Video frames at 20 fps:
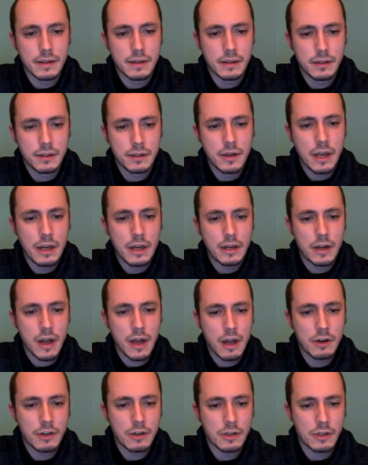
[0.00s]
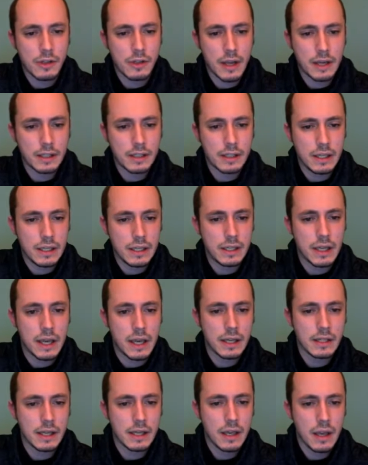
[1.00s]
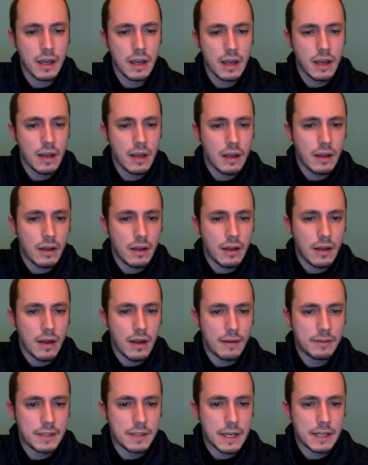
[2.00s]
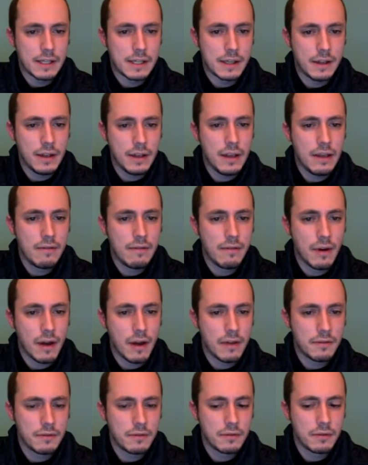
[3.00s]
two continuations like d takes, f takes, and e5,